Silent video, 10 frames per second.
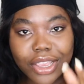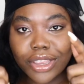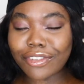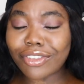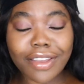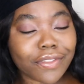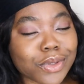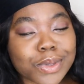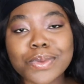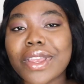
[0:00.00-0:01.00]
If you have
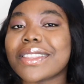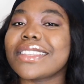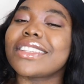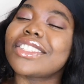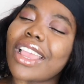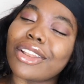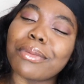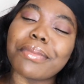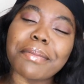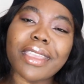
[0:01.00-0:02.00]
not subscribed to the channel,
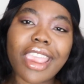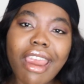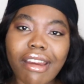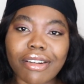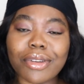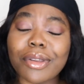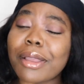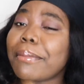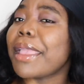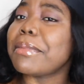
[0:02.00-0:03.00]
baby girl,
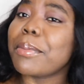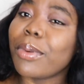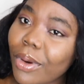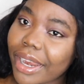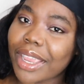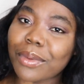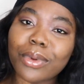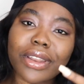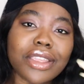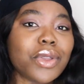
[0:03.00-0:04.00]
baby boy,
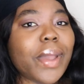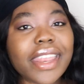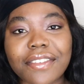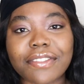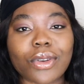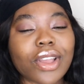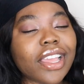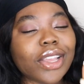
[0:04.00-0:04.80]
what are you waiting for?